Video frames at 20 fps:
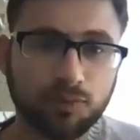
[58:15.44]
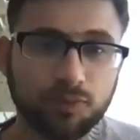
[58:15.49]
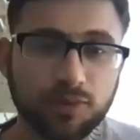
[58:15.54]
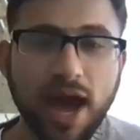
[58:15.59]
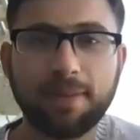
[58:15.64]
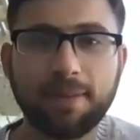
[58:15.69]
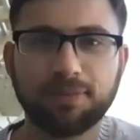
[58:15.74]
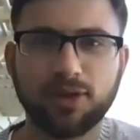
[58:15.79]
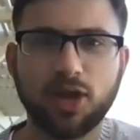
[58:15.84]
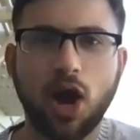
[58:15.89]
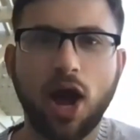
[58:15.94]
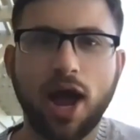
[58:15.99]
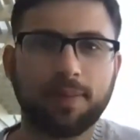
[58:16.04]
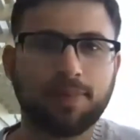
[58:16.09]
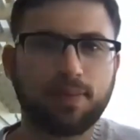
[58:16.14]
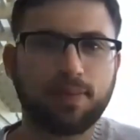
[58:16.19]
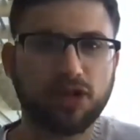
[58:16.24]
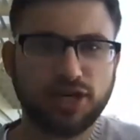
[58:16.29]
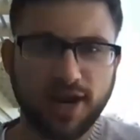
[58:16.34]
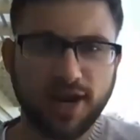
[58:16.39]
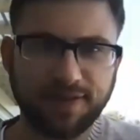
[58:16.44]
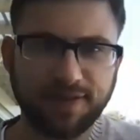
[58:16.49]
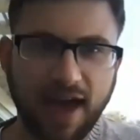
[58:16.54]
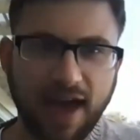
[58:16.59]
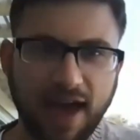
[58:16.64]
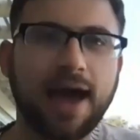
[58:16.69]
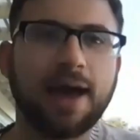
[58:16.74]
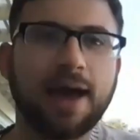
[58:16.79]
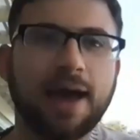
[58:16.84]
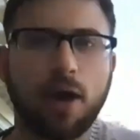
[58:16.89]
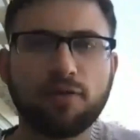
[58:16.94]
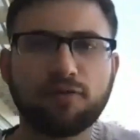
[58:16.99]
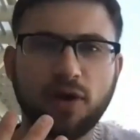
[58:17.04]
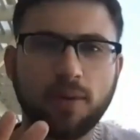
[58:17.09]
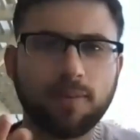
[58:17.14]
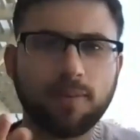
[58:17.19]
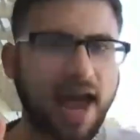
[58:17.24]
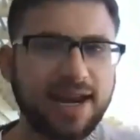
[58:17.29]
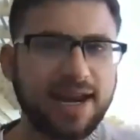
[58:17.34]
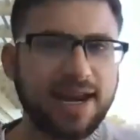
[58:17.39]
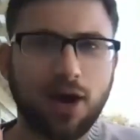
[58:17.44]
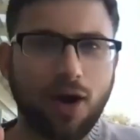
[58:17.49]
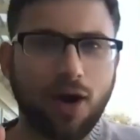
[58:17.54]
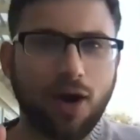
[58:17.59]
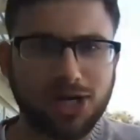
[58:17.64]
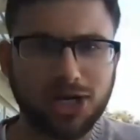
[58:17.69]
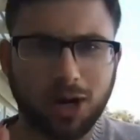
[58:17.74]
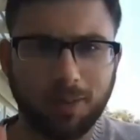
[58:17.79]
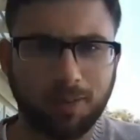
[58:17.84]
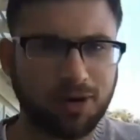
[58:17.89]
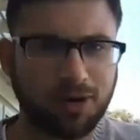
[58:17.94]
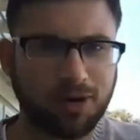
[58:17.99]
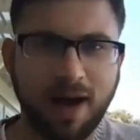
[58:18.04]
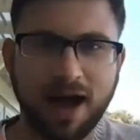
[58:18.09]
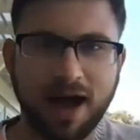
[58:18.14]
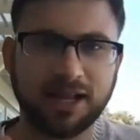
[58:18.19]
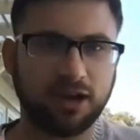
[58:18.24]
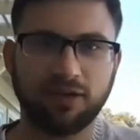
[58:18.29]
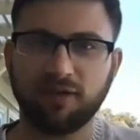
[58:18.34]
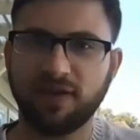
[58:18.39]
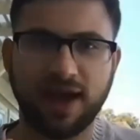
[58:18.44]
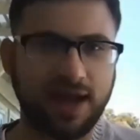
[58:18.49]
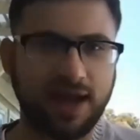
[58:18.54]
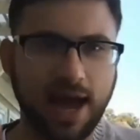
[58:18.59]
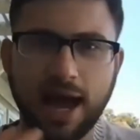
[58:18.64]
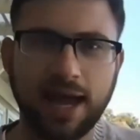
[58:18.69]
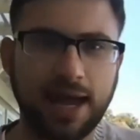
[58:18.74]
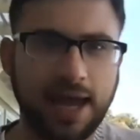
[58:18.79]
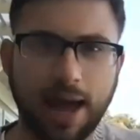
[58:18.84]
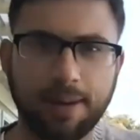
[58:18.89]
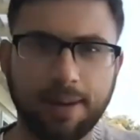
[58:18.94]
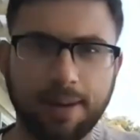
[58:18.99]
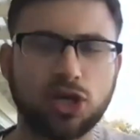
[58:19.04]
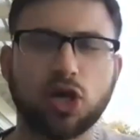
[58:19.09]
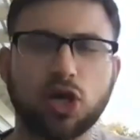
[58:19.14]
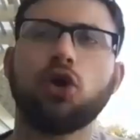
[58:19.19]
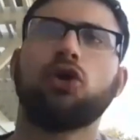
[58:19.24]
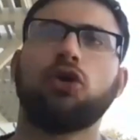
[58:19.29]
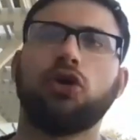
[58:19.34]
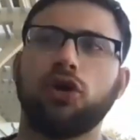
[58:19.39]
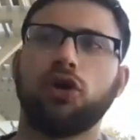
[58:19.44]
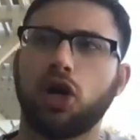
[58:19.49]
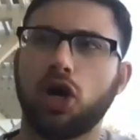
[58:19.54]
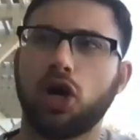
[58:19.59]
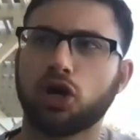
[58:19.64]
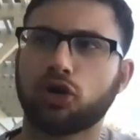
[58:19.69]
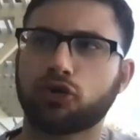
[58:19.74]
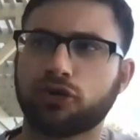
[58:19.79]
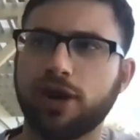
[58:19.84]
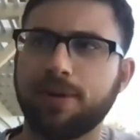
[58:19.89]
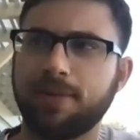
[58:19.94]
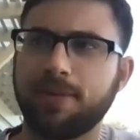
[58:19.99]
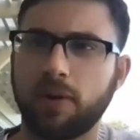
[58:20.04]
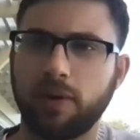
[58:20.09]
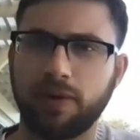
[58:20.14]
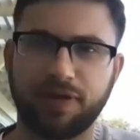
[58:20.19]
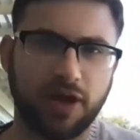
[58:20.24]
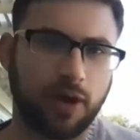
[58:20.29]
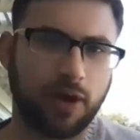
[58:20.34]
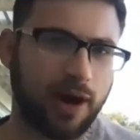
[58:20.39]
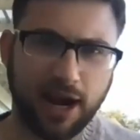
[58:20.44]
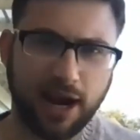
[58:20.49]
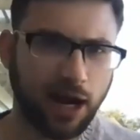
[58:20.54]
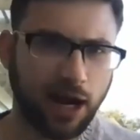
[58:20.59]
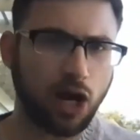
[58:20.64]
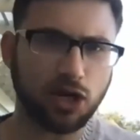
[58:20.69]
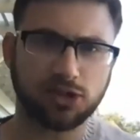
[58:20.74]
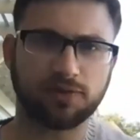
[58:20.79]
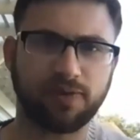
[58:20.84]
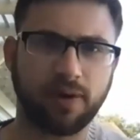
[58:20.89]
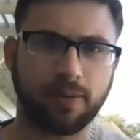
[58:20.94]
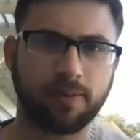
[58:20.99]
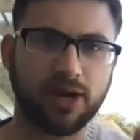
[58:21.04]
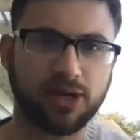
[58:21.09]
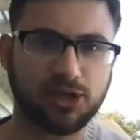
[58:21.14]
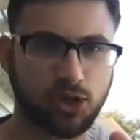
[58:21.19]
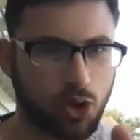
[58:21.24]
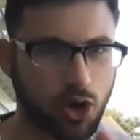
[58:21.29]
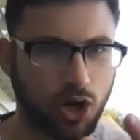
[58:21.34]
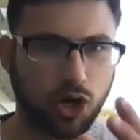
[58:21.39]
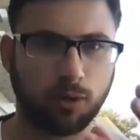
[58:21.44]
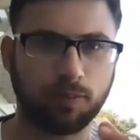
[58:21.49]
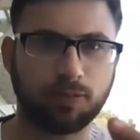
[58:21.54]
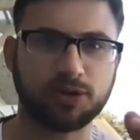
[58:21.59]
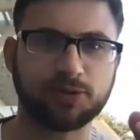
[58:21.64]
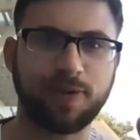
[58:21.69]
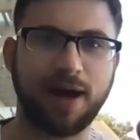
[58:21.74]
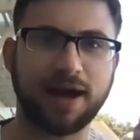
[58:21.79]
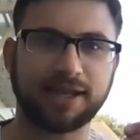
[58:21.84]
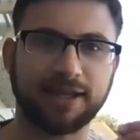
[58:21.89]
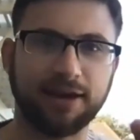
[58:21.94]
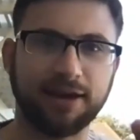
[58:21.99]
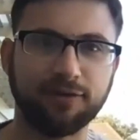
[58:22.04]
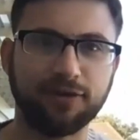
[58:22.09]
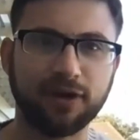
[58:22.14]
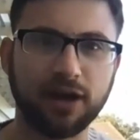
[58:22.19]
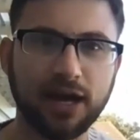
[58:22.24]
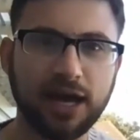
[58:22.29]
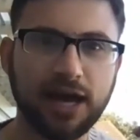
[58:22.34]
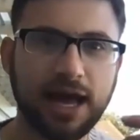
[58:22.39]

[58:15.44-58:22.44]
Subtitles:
Yeah, no, I appreciate that. And from an ideological perspective, I'm in total agreement with you, and also from a historical perspective.